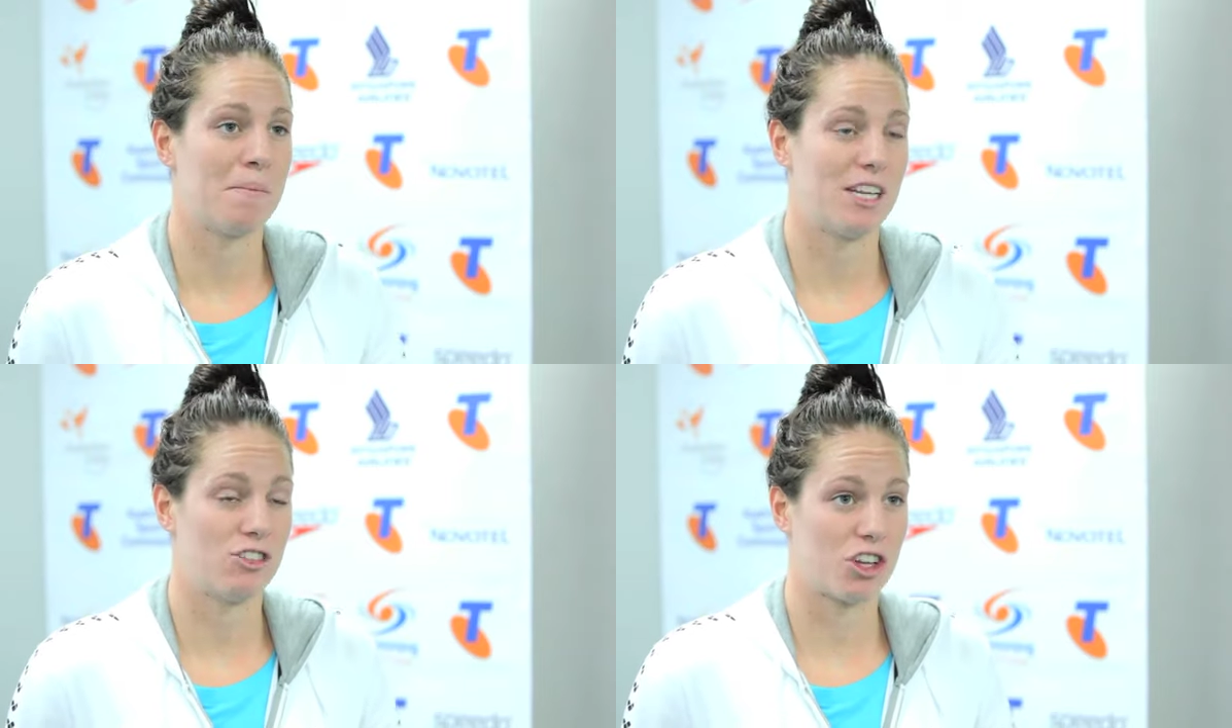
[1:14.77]

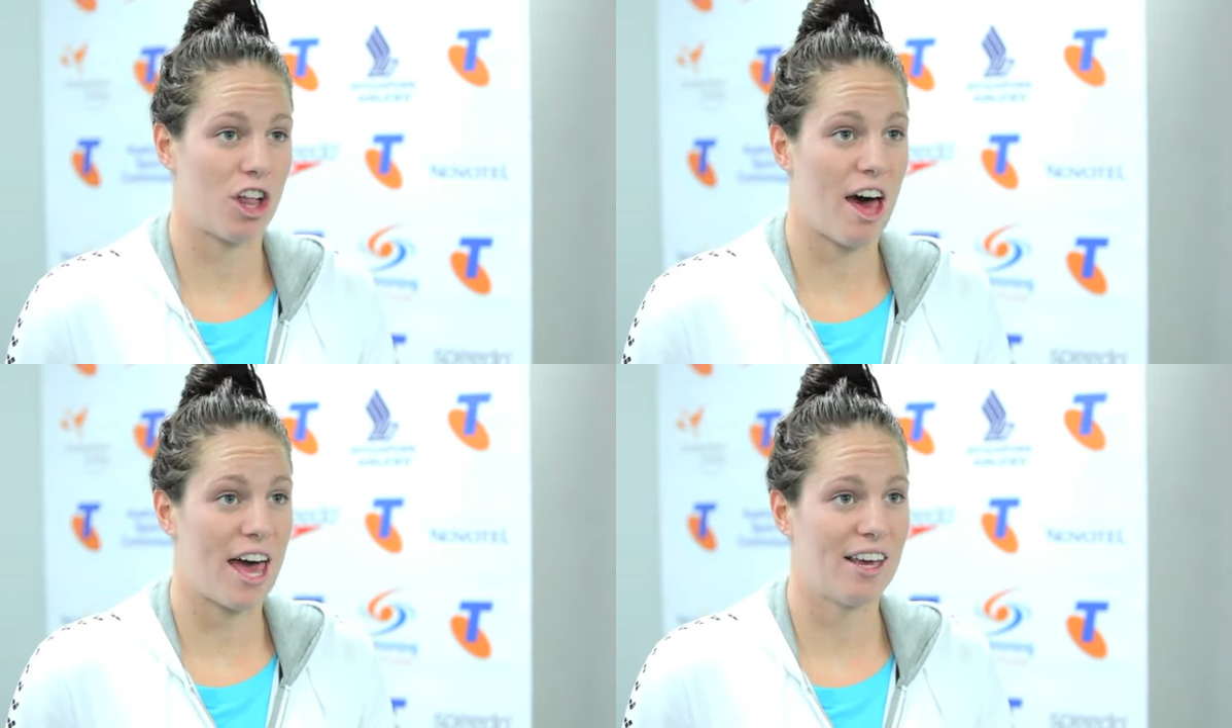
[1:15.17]
in
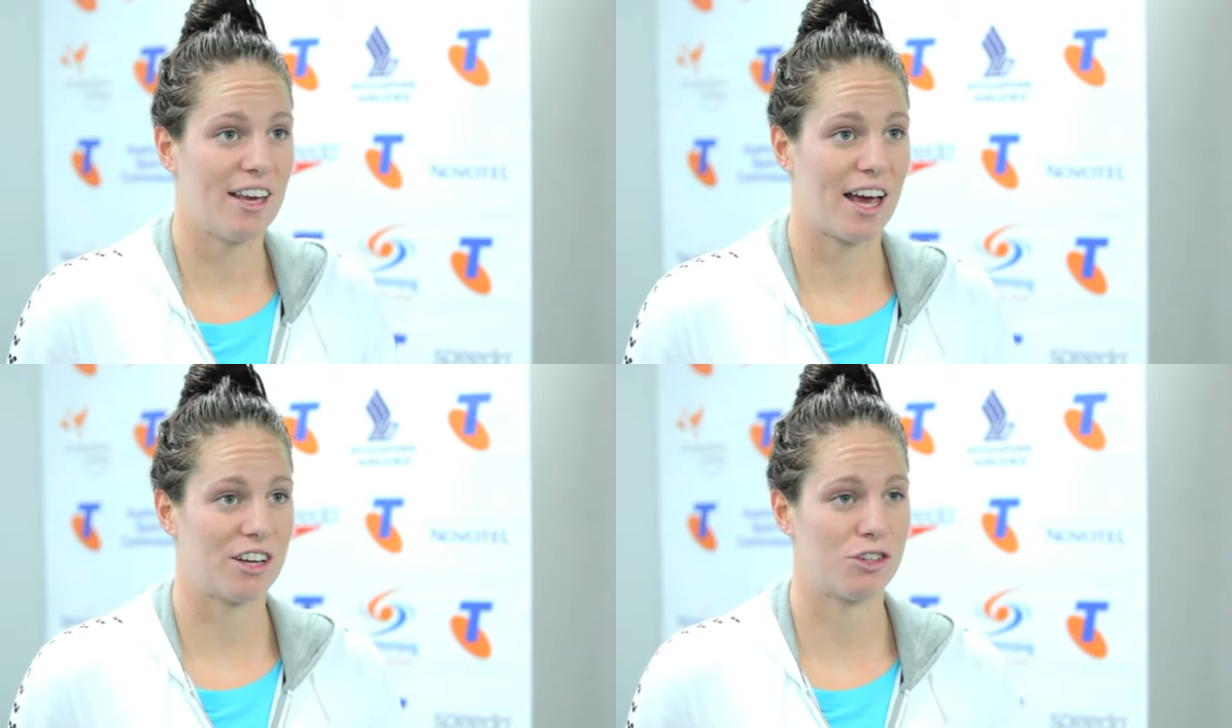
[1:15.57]
July
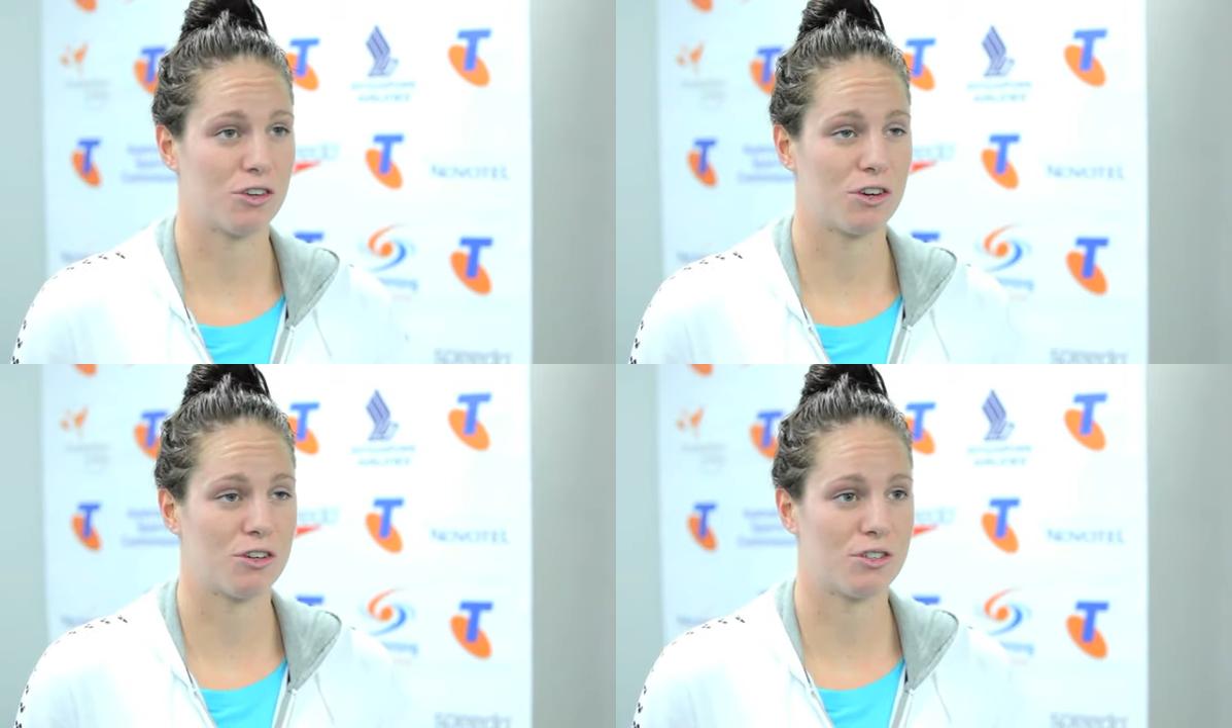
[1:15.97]
at
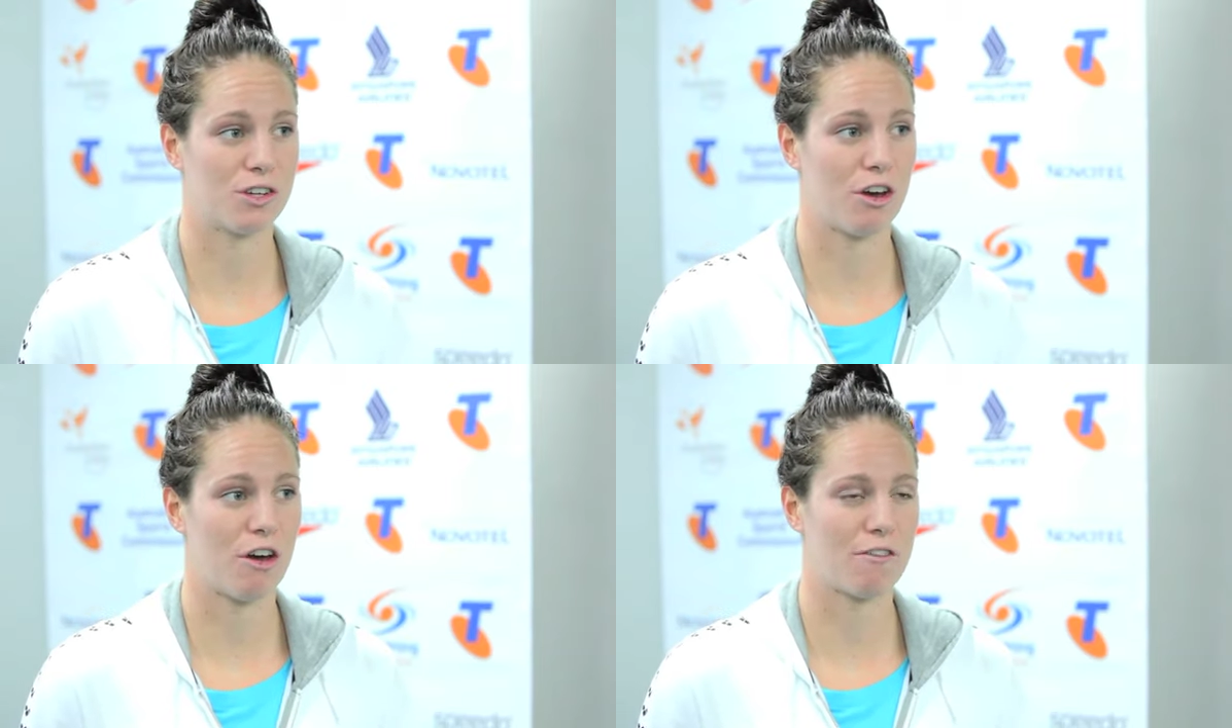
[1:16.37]
short course,
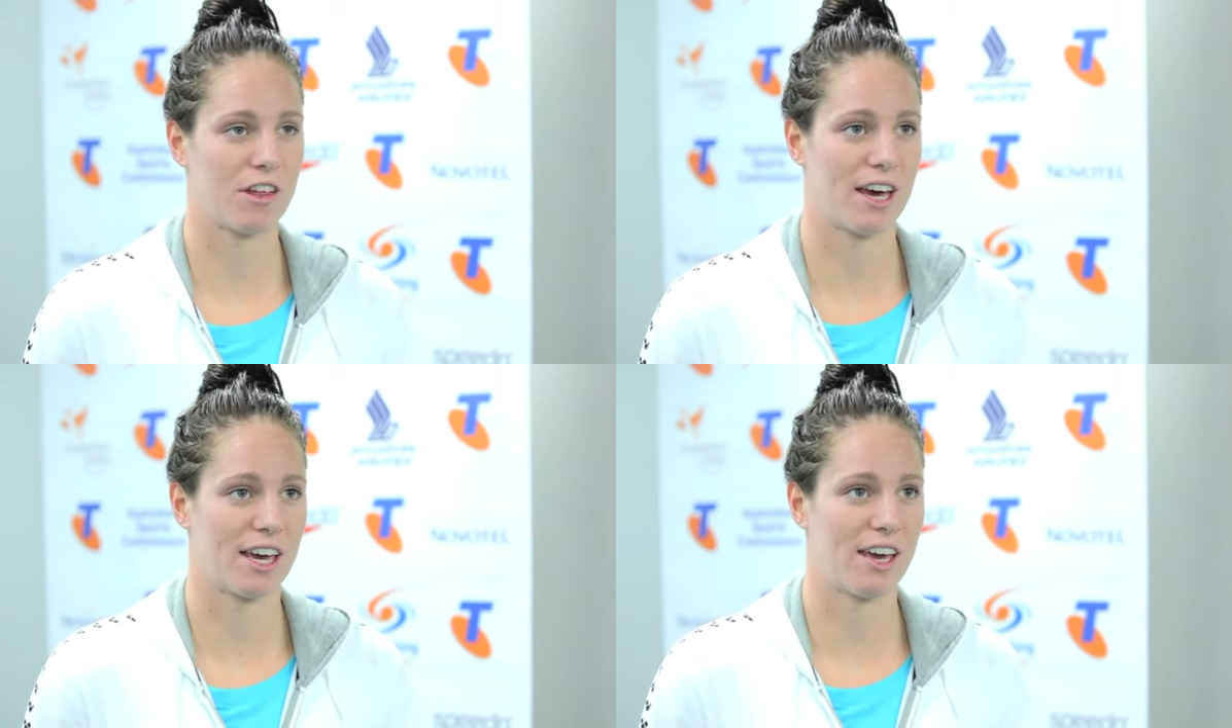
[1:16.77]
so
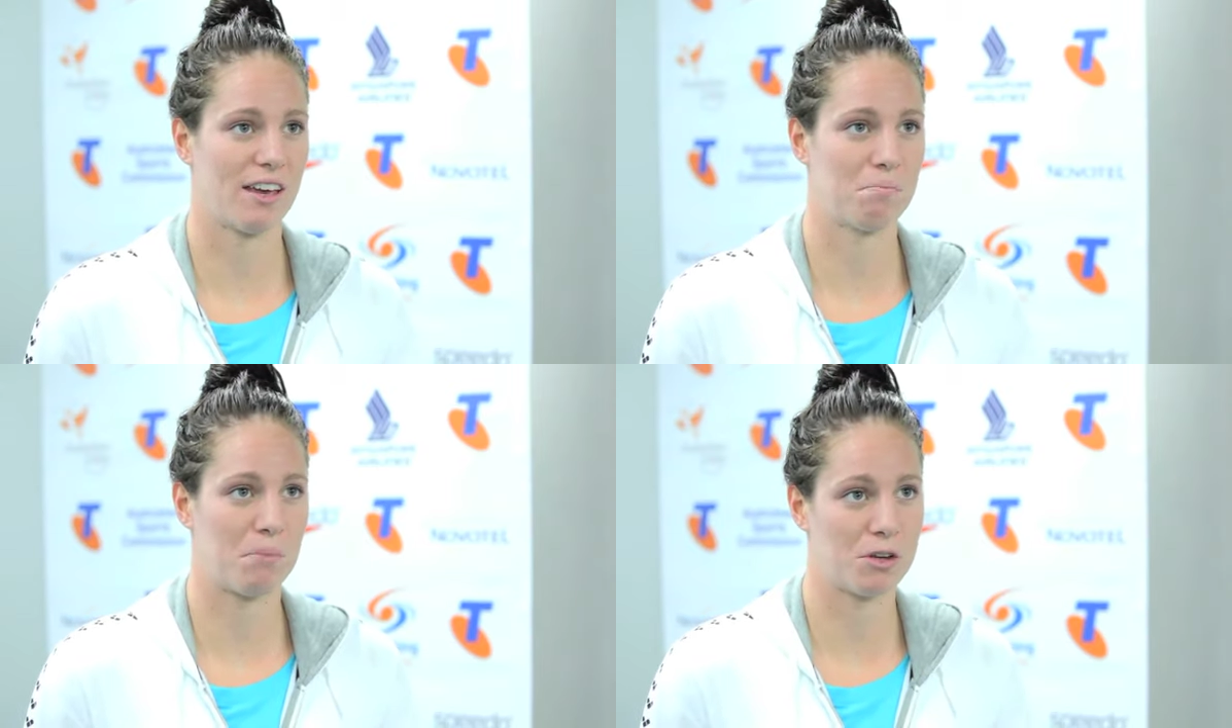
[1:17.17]
hopefully I
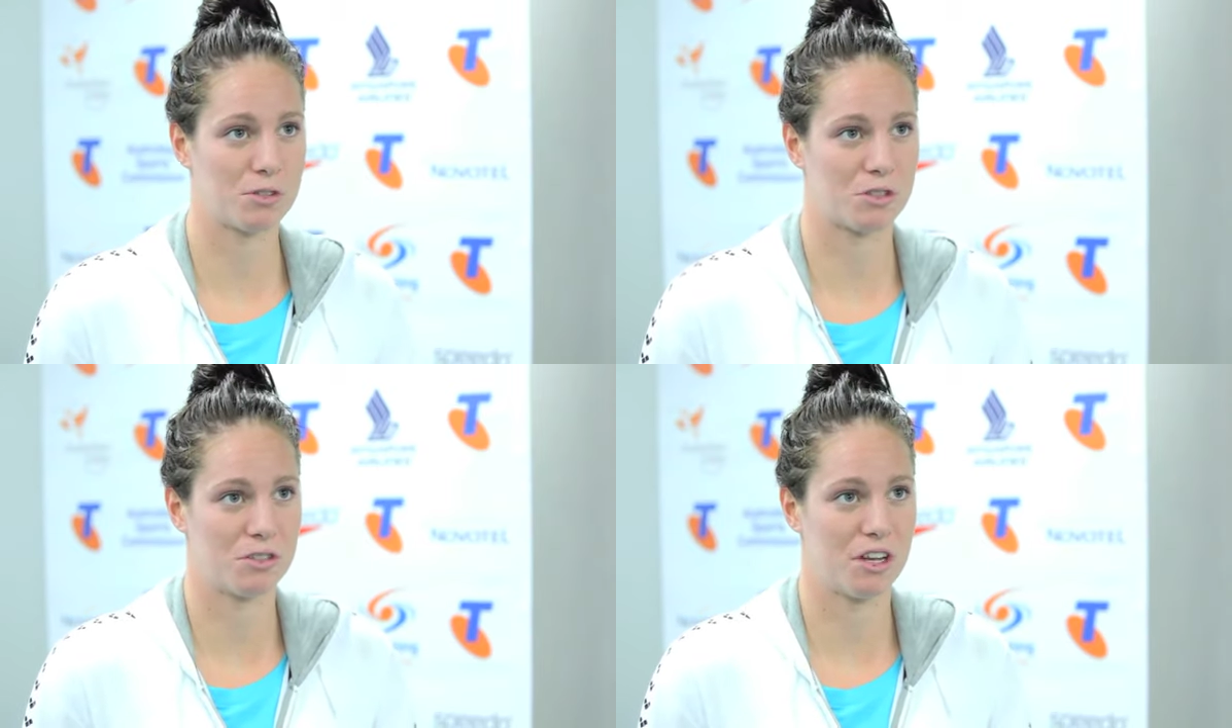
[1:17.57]
can
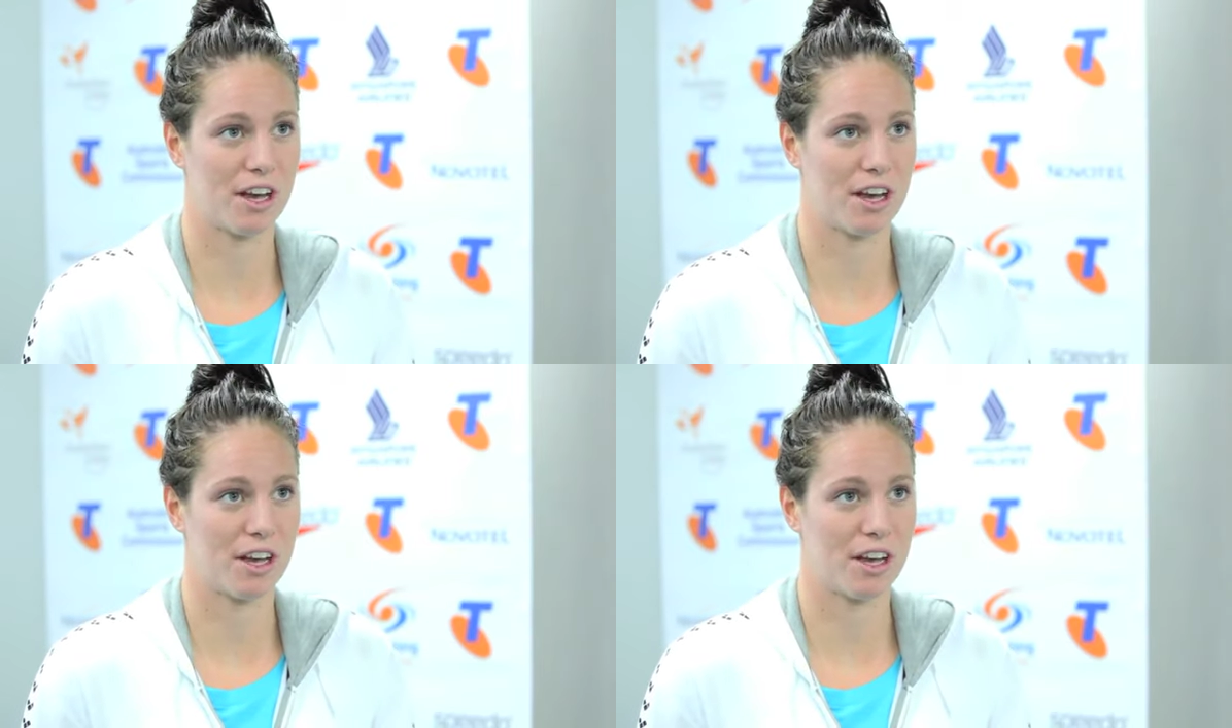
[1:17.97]
post